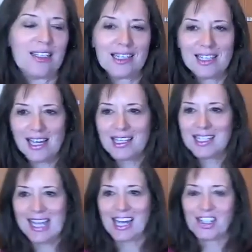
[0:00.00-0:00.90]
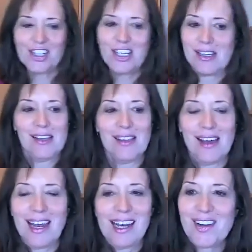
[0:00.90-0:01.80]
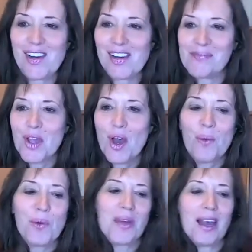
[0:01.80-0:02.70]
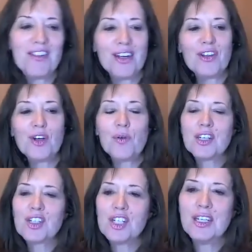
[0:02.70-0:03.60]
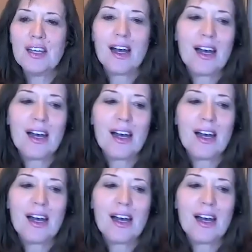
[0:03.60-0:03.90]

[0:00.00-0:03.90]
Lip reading: that sounds not good. Not at all. Well, we have another question.